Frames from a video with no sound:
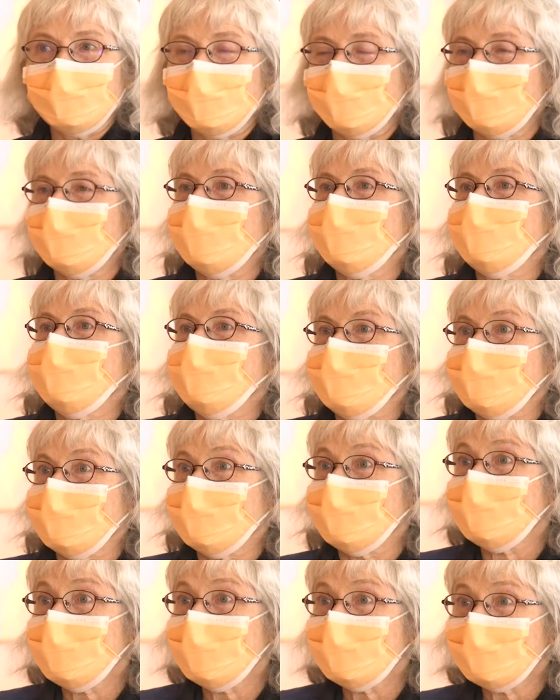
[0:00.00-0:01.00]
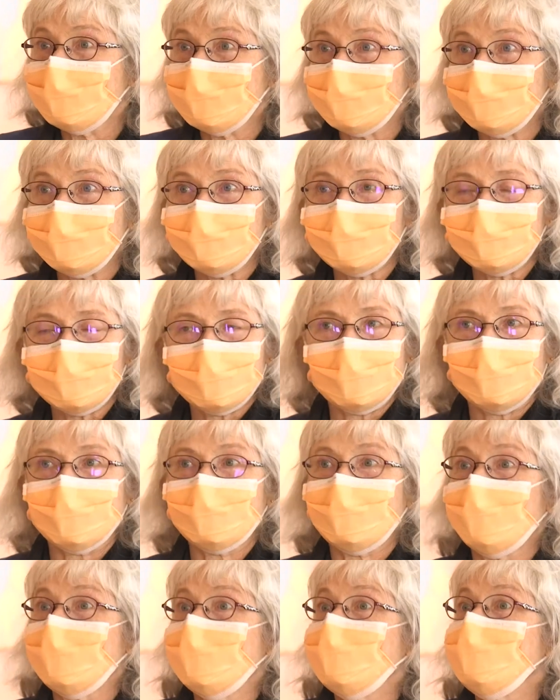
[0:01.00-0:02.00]
I've had children,
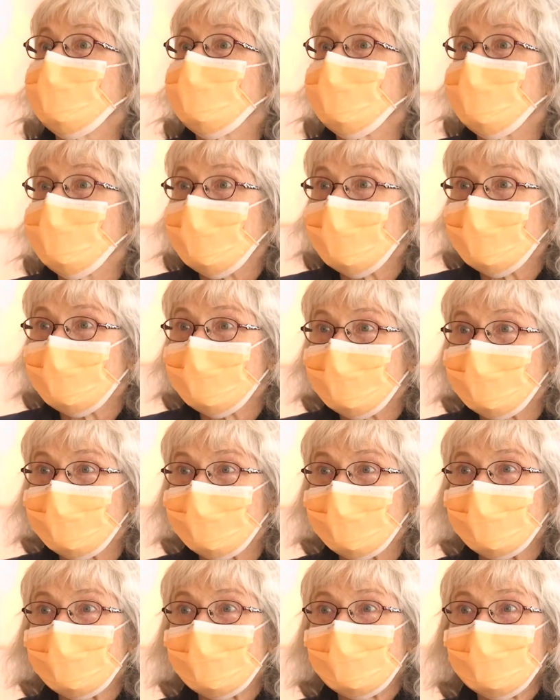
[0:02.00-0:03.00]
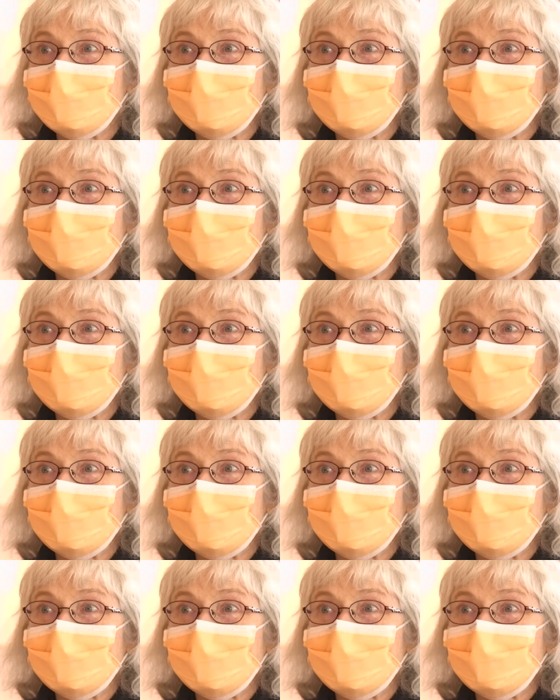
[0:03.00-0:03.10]
I've gotten divorced,